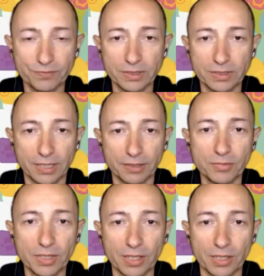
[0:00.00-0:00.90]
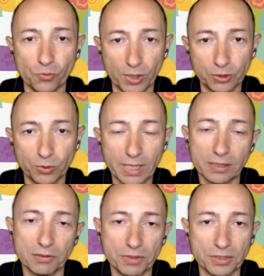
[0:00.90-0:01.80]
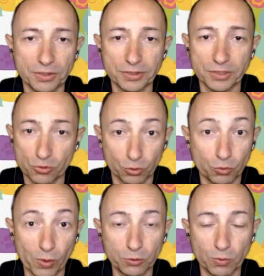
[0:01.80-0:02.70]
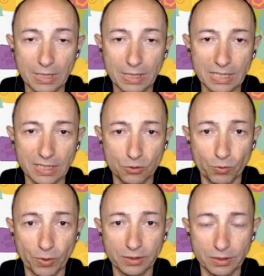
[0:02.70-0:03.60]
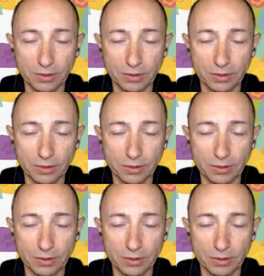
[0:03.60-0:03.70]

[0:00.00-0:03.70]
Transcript: of the time what we get in return is not what we need is what